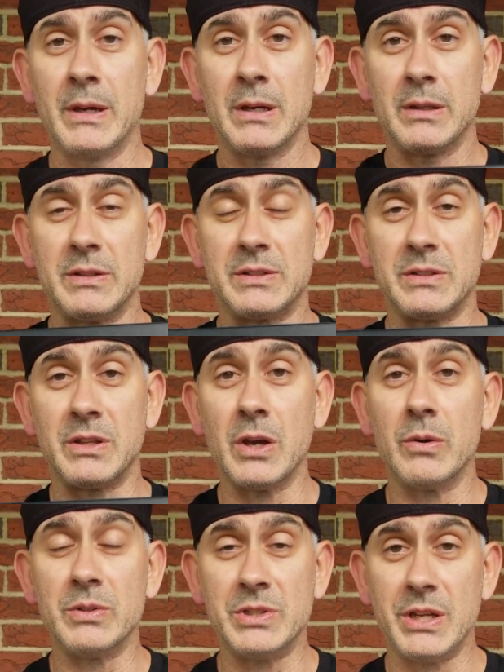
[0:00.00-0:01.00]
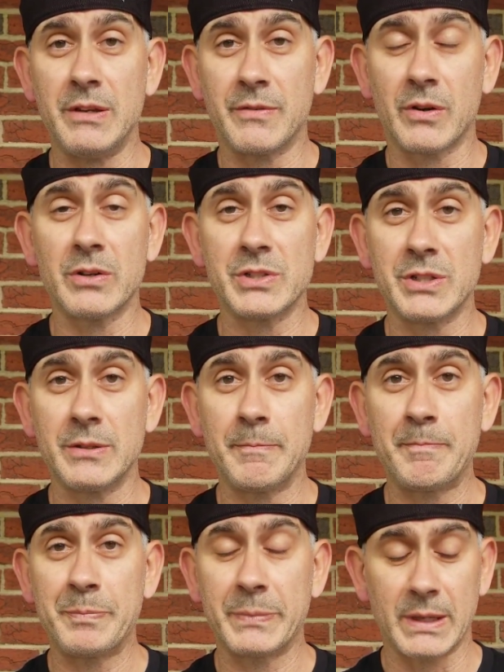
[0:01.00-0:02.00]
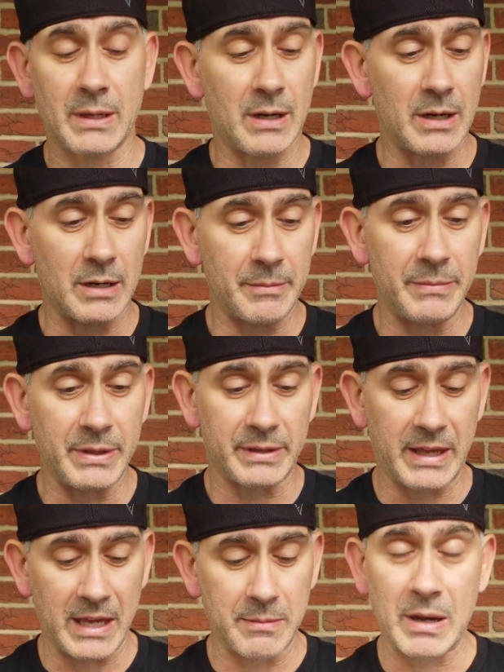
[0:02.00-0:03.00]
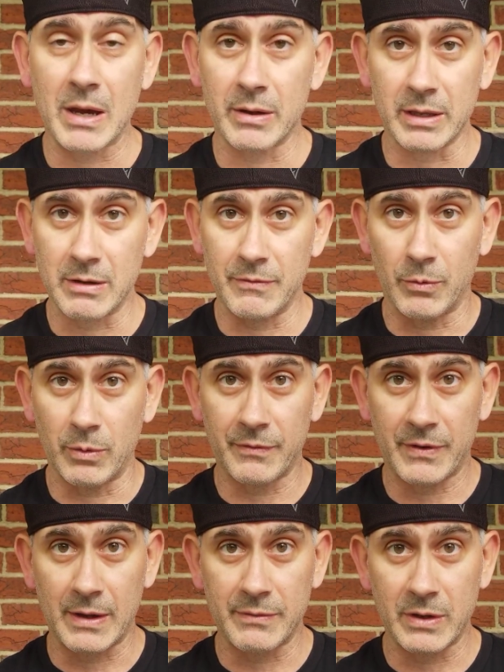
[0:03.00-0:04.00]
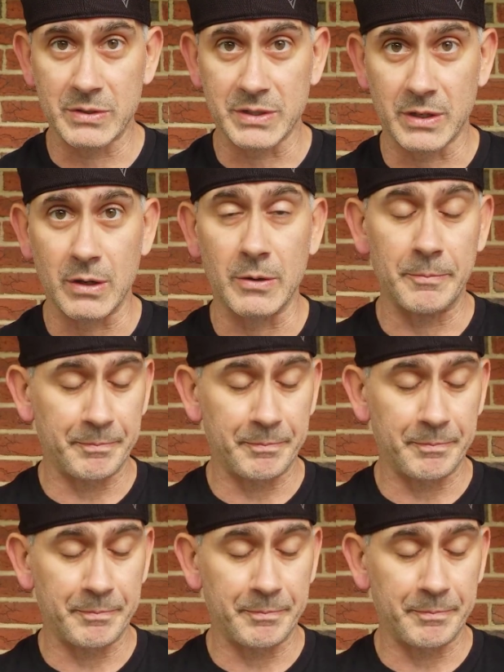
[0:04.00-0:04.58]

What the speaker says: This is the OG version that came out again 4 to 5 years ago.